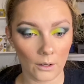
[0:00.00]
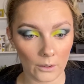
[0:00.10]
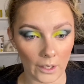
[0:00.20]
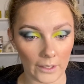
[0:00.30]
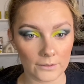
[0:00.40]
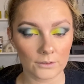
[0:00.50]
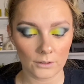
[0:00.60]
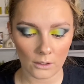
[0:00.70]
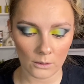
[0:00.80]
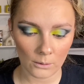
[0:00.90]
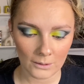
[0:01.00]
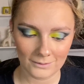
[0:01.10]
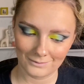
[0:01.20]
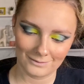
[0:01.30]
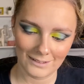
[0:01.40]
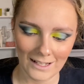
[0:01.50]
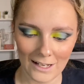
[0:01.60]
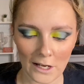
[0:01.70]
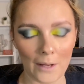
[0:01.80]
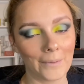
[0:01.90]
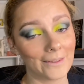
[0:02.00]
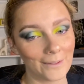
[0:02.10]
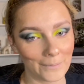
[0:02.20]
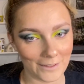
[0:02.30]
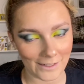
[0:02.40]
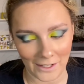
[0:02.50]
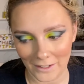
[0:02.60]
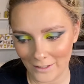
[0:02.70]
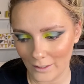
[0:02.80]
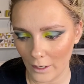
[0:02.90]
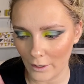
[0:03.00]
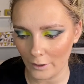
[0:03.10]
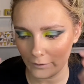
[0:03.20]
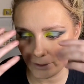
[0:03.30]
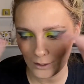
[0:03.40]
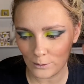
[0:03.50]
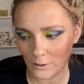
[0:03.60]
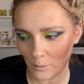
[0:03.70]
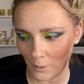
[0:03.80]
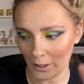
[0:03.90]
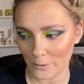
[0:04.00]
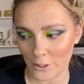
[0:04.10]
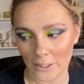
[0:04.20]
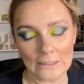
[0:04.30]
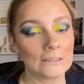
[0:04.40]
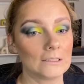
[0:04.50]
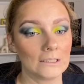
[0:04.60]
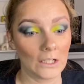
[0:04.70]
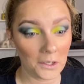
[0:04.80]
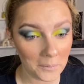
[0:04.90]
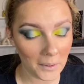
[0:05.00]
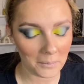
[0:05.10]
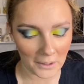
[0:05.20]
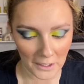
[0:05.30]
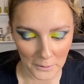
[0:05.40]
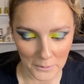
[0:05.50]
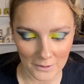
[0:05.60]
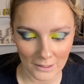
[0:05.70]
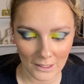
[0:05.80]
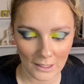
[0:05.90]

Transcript: Okay, so I made the mistake of using brow gel on my brows